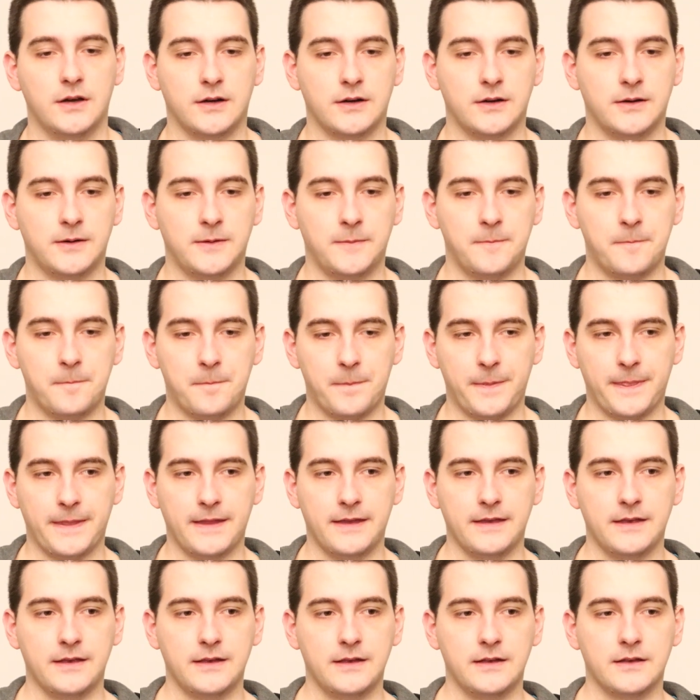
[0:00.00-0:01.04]

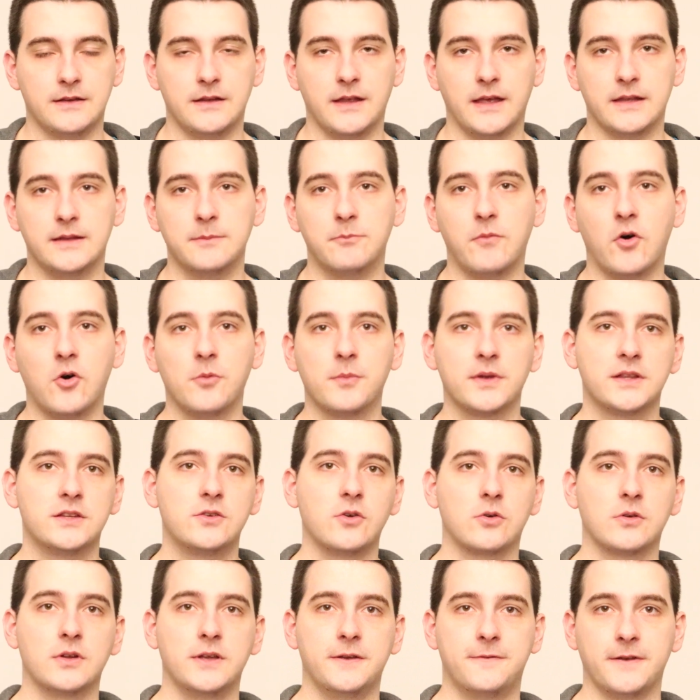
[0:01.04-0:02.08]
At the moment,
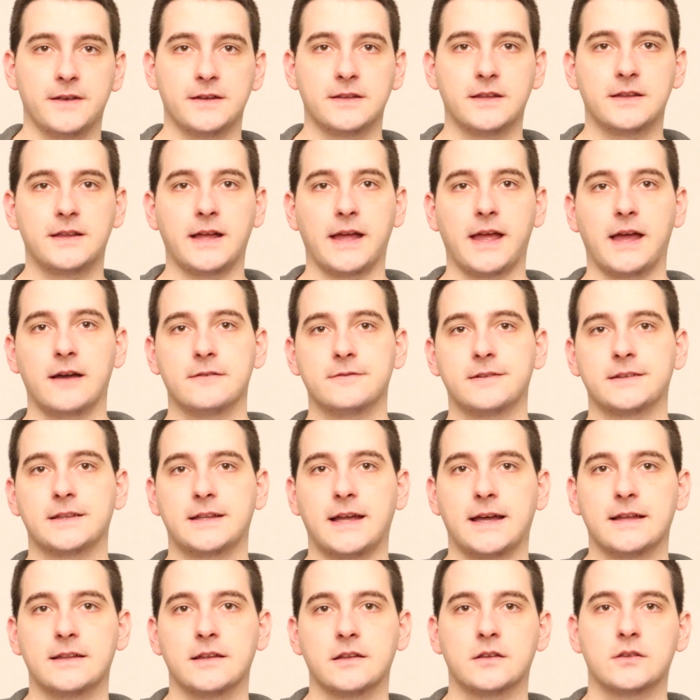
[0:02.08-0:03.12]
the only thing that I haven't
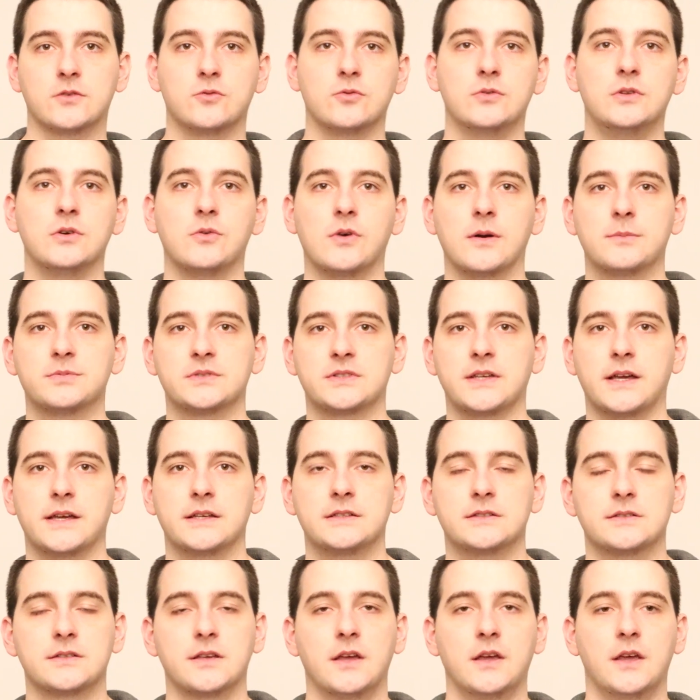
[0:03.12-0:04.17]
added to the
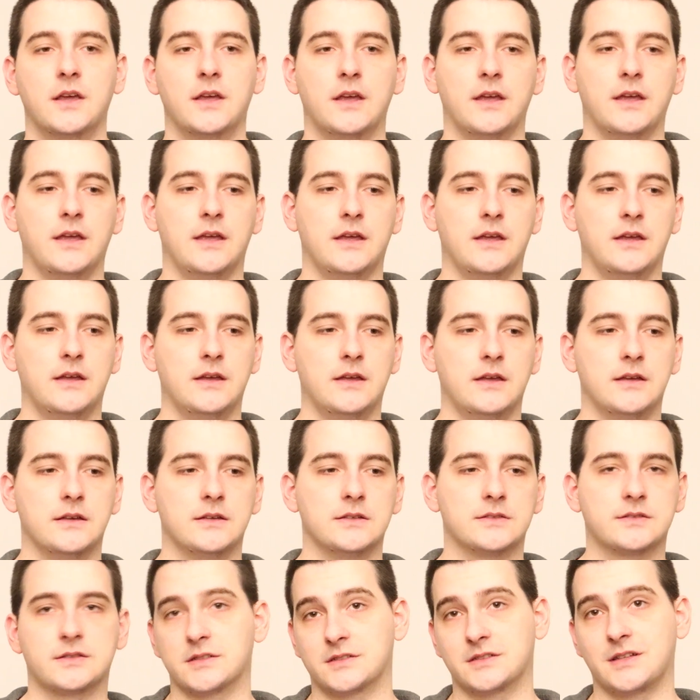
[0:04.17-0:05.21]
website
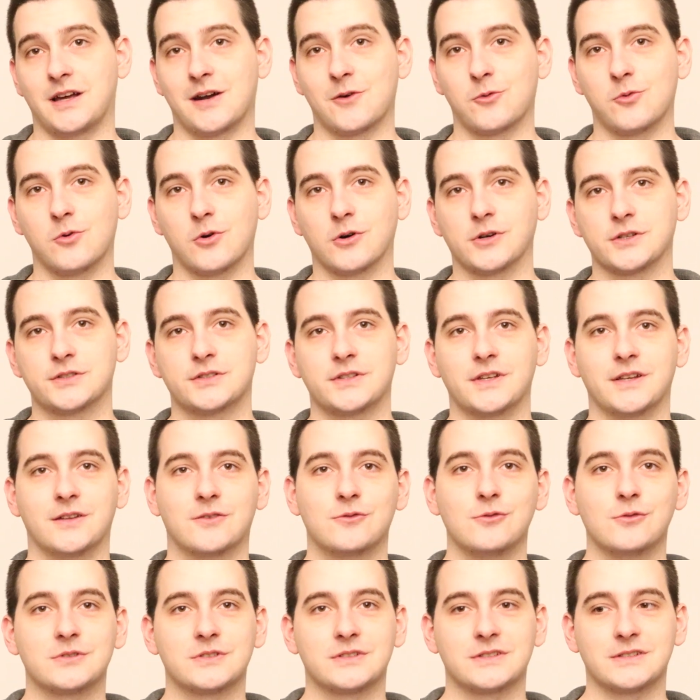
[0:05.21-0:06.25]
is Star Wars.
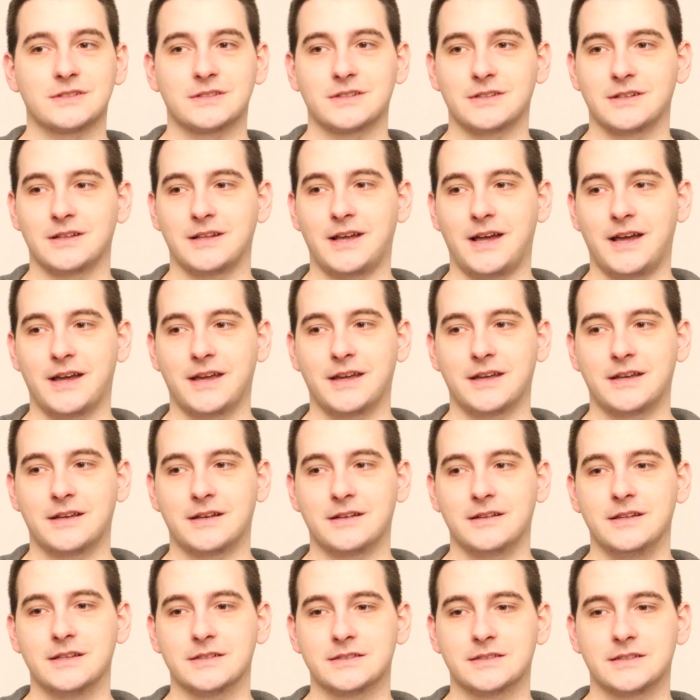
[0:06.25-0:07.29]
It looks
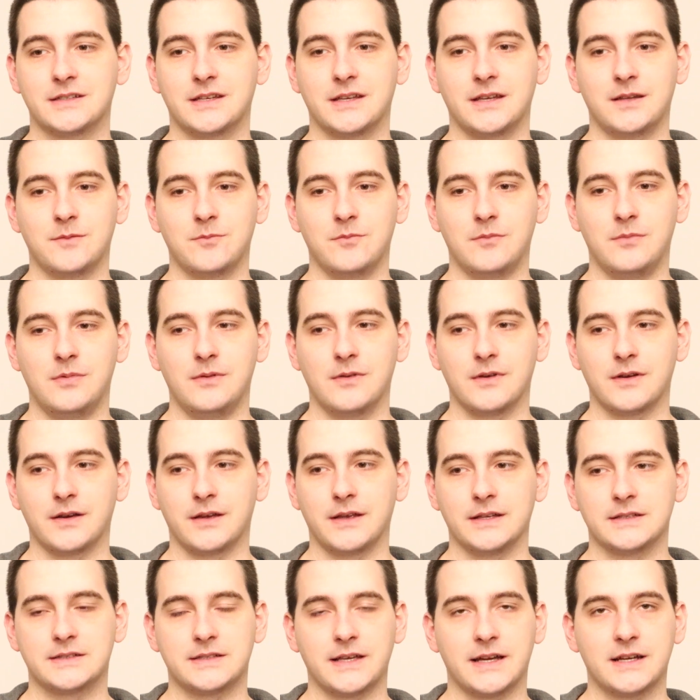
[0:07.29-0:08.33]
like this can be,
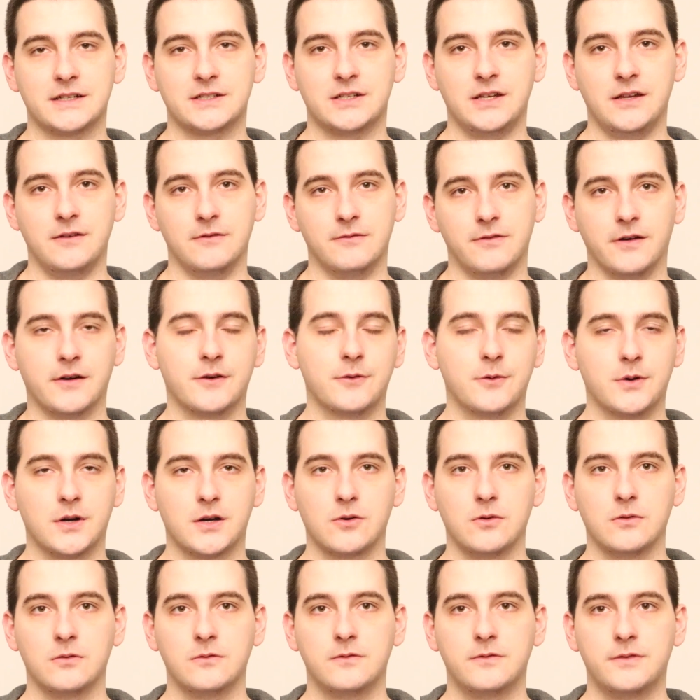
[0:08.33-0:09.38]
it's actually very
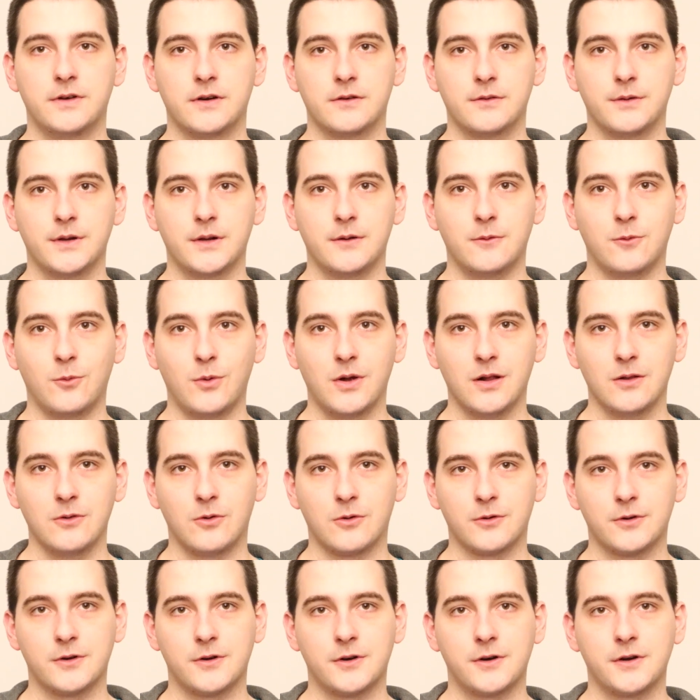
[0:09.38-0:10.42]
well
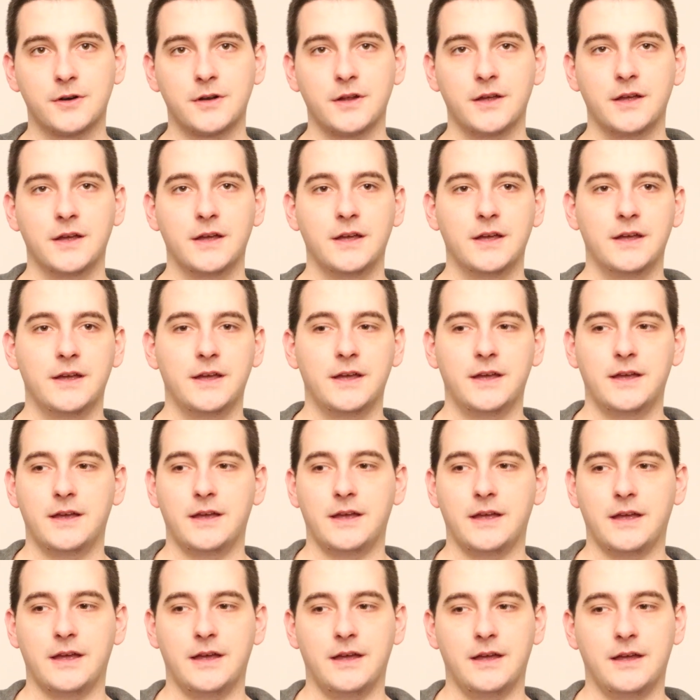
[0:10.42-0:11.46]
ordered,
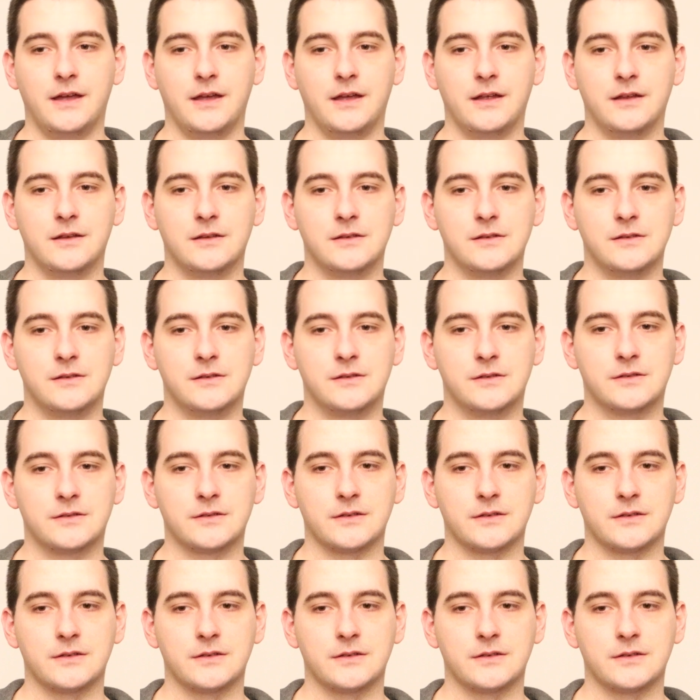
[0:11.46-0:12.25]
and